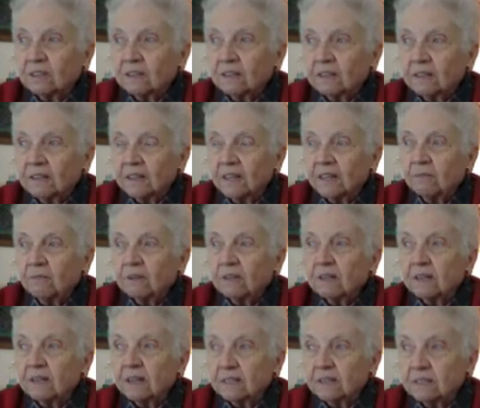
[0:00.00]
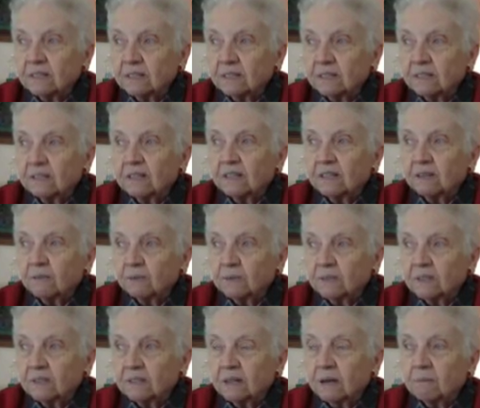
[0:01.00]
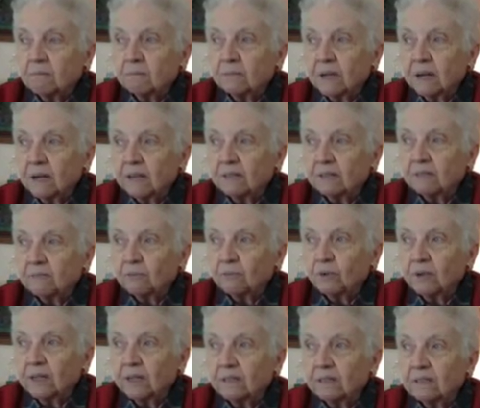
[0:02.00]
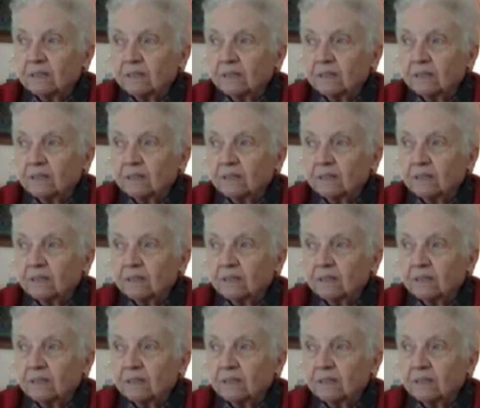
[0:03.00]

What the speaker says: and he realized that was some kind of wind,